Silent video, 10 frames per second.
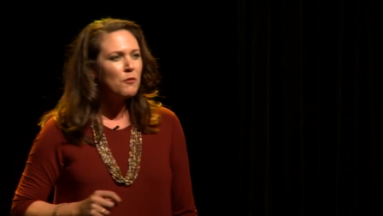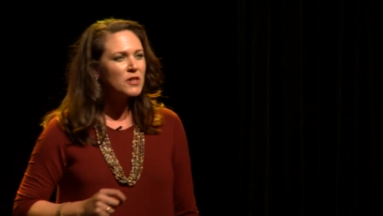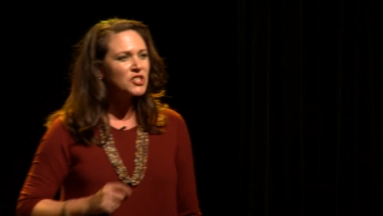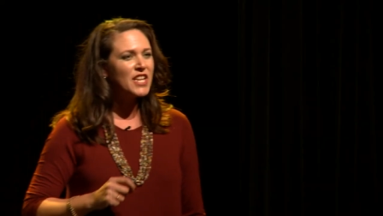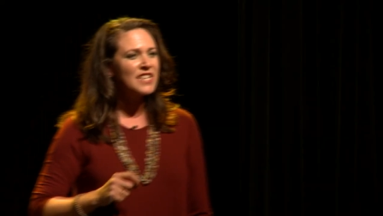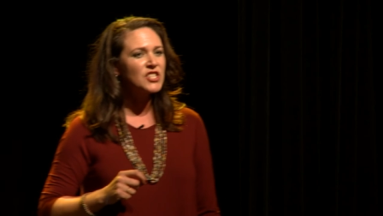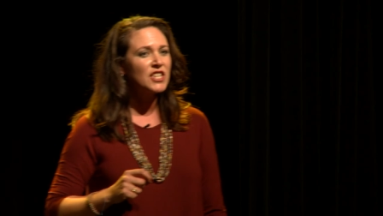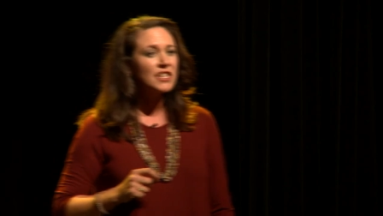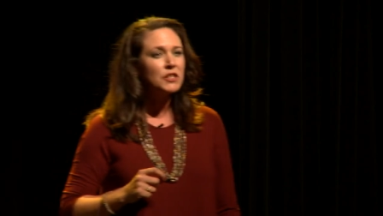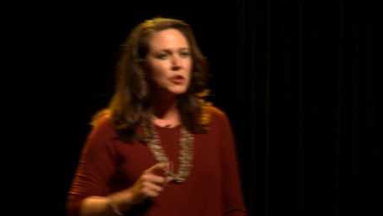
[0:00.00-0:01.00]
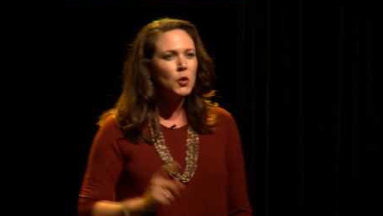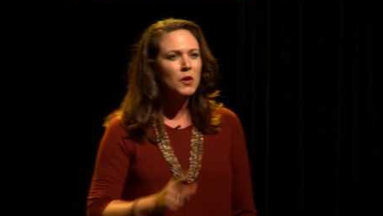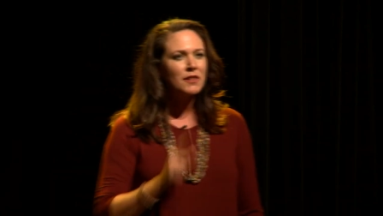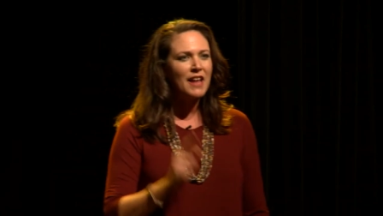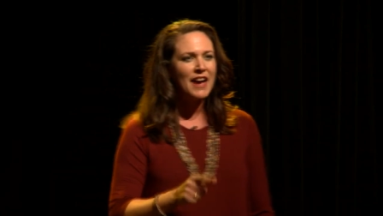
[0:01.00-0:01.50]
will change in your
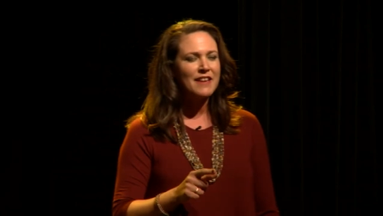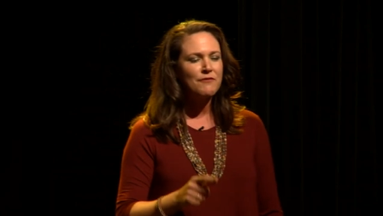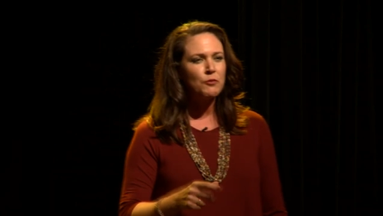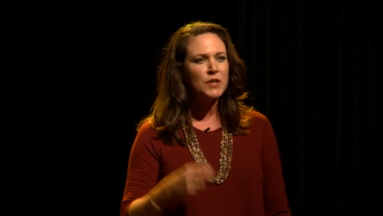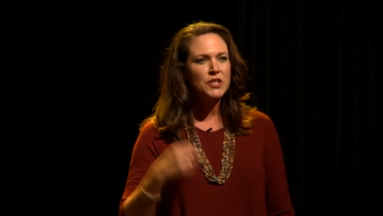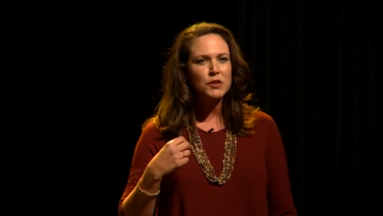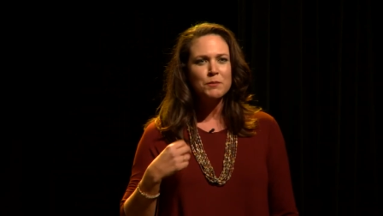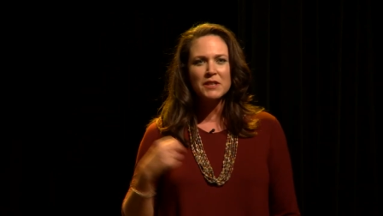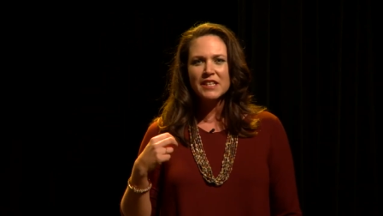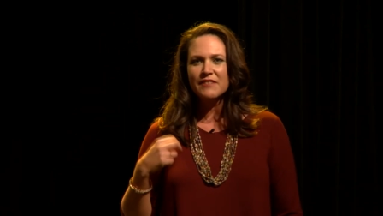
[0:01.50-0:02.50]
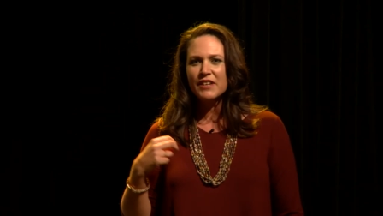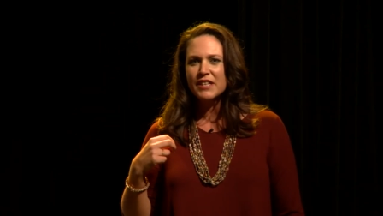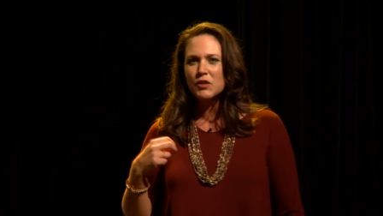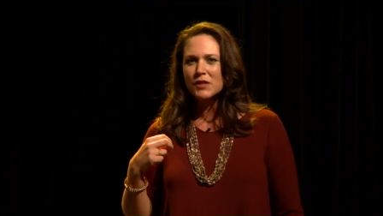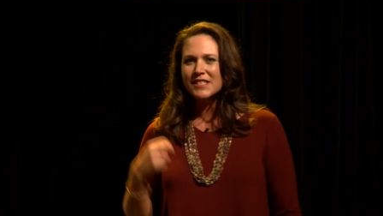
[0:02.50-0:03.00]
life when you believe in
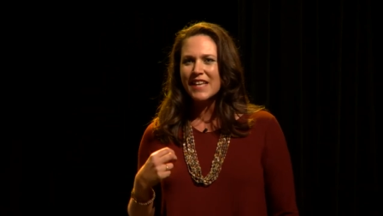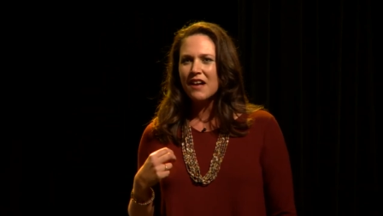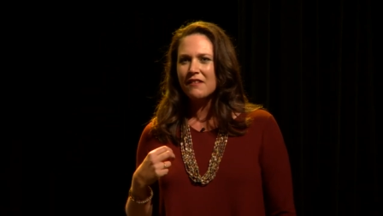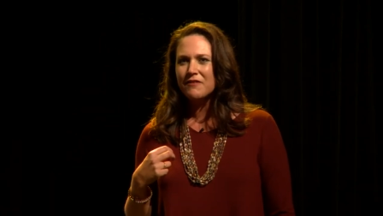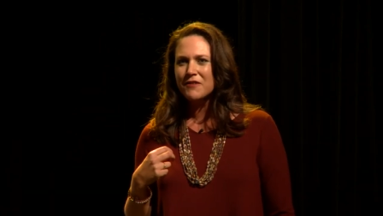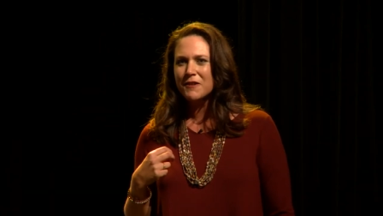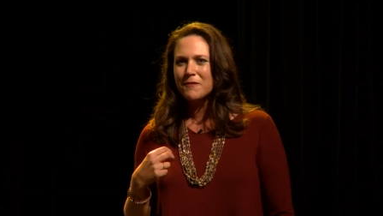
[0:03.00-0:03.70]
yourself?